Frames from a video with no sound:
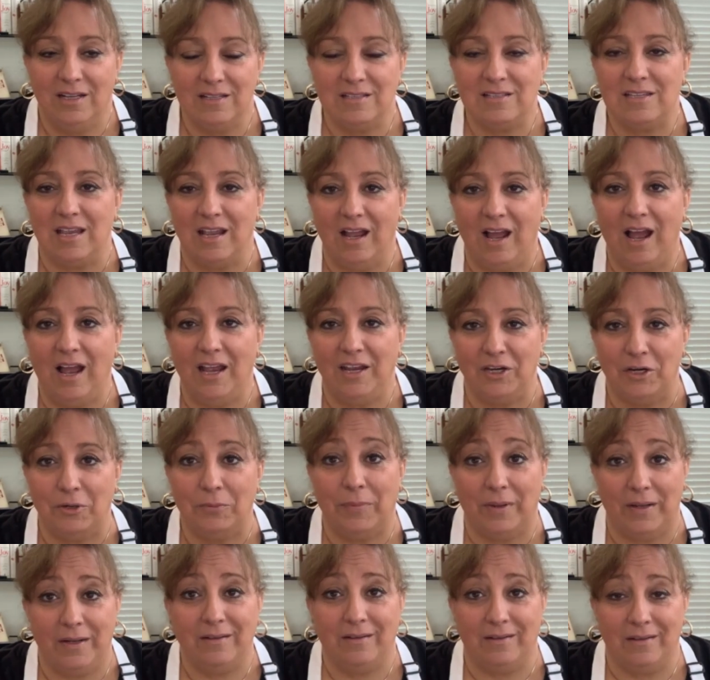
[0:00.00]
He didn't say
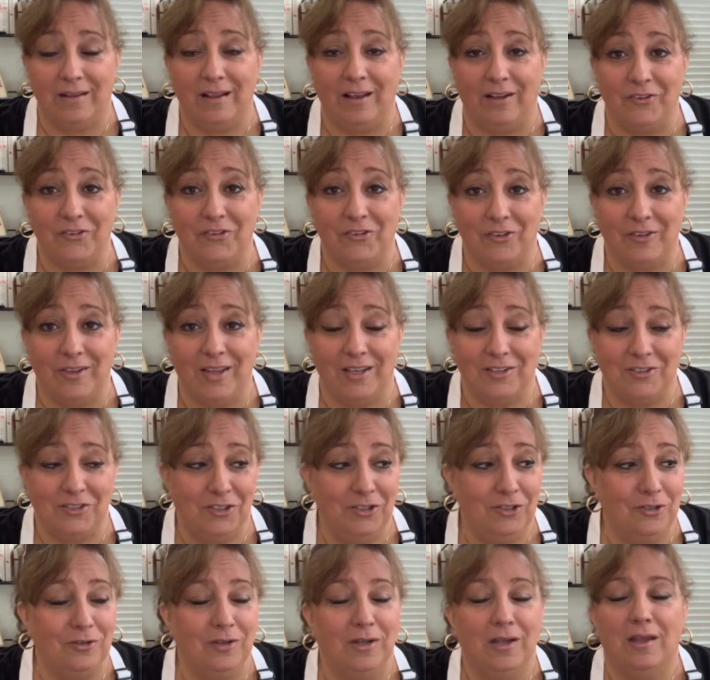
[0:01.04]
higher, but also
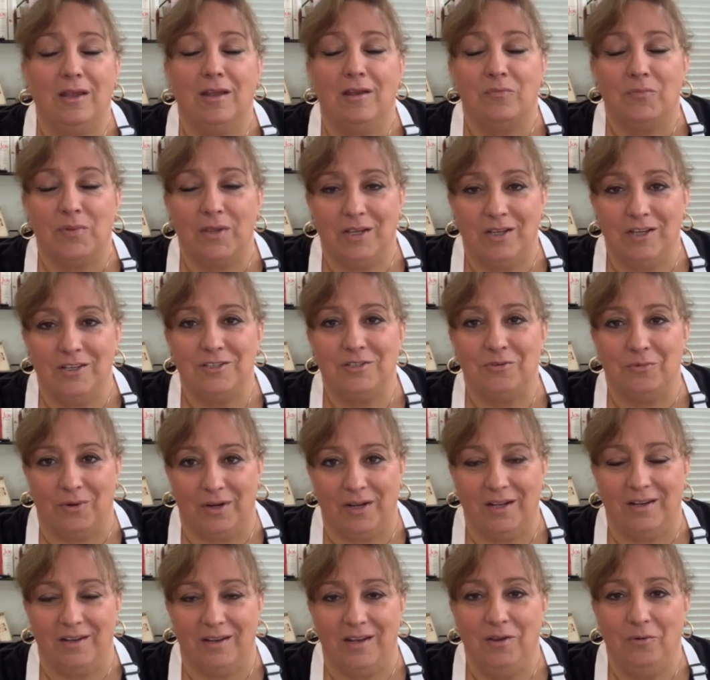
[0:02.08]
that too, because he
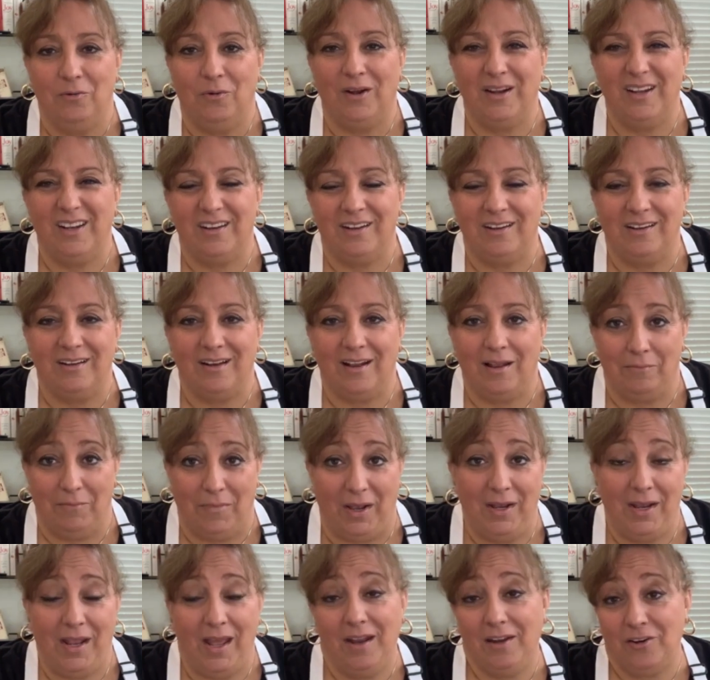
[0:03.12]
wanted it. He wanted
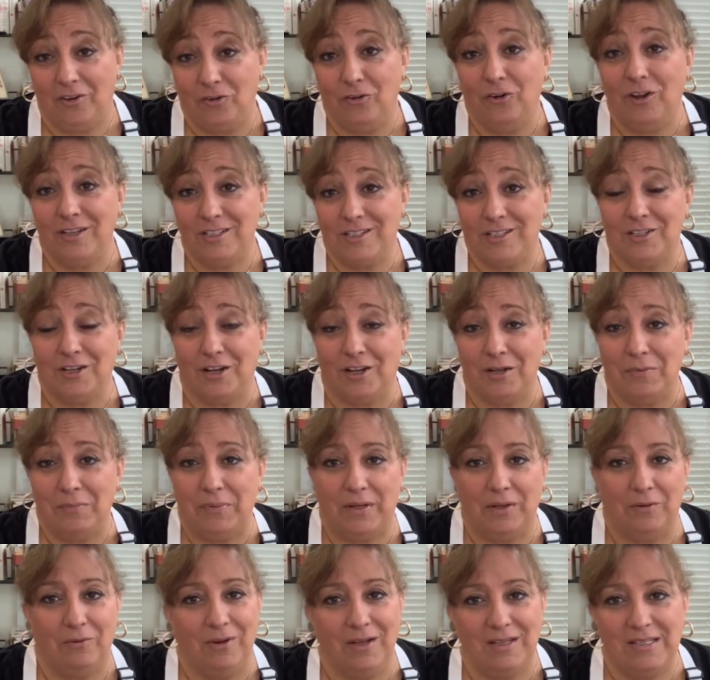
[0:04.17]
it, might had a crust on
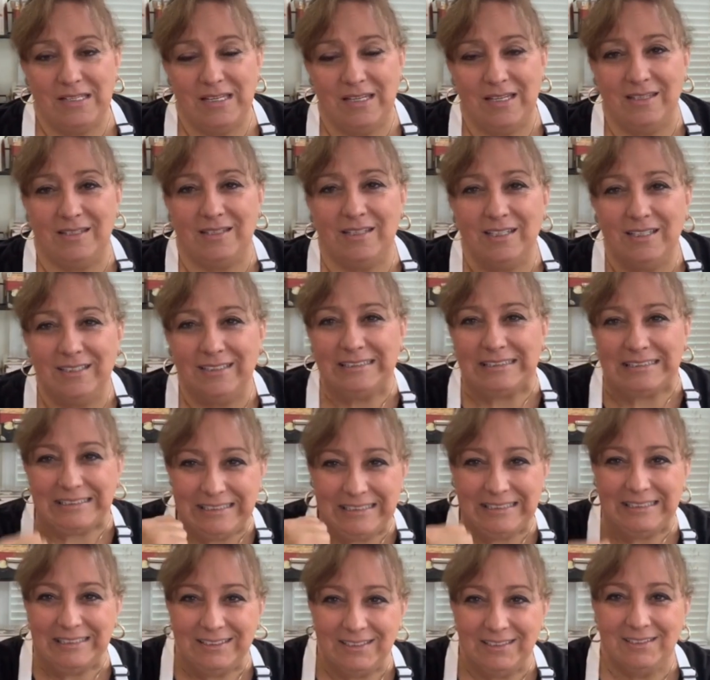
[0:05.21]
it, but it wasn't,
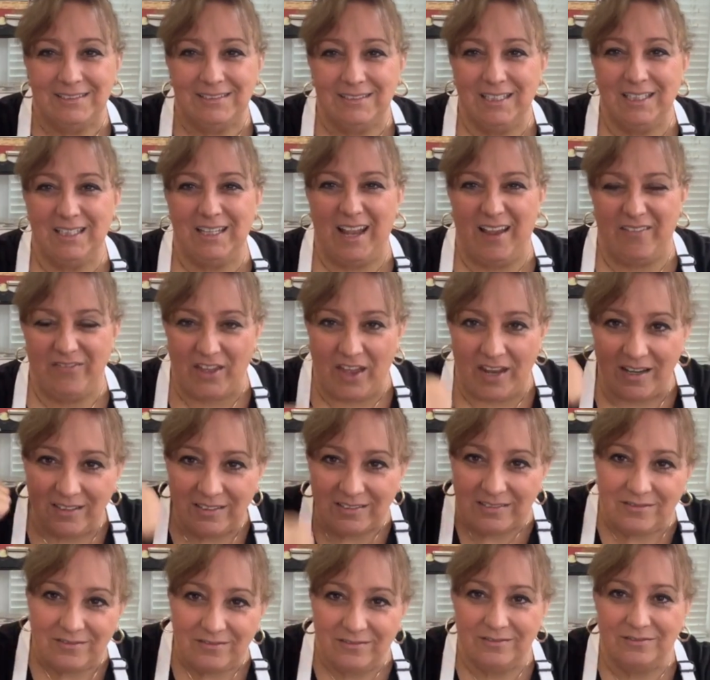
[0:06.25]
didn't have
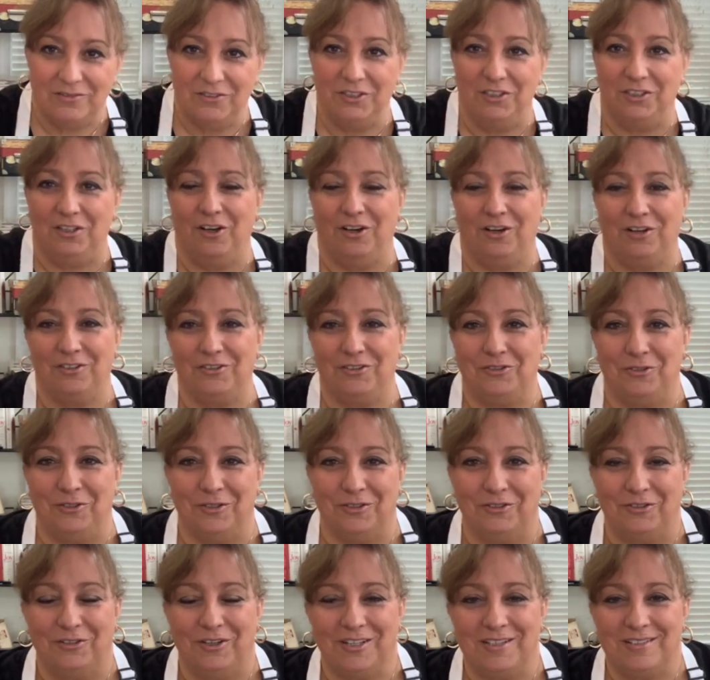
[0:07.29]
that real
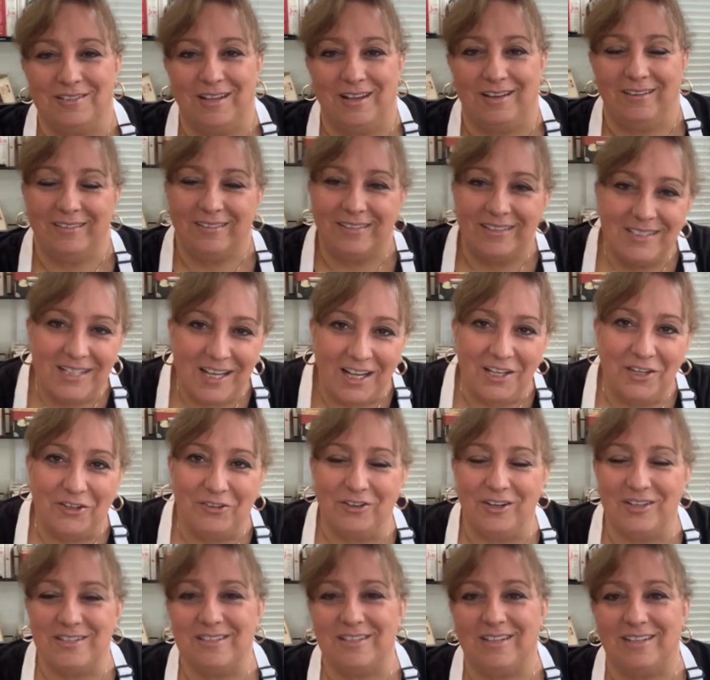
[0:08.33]
hardcore crust, that
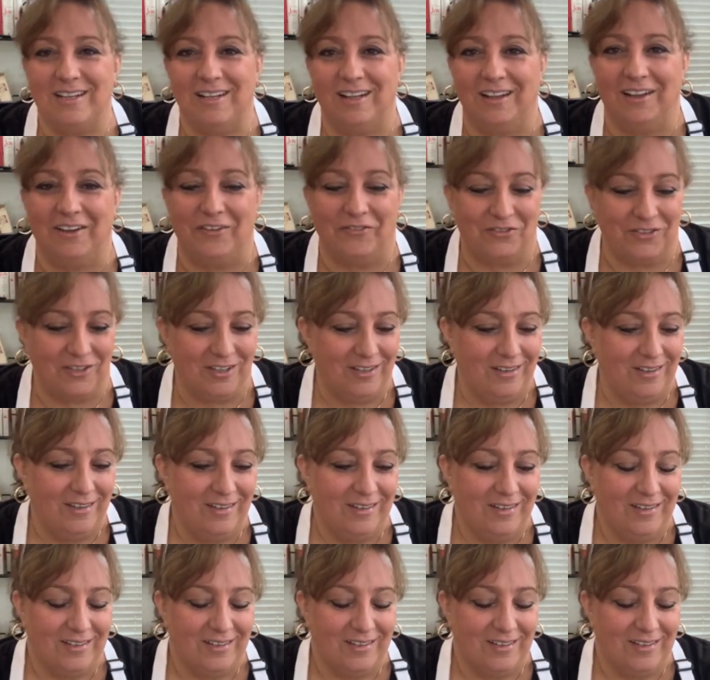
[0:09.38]
Italian crust that he loved.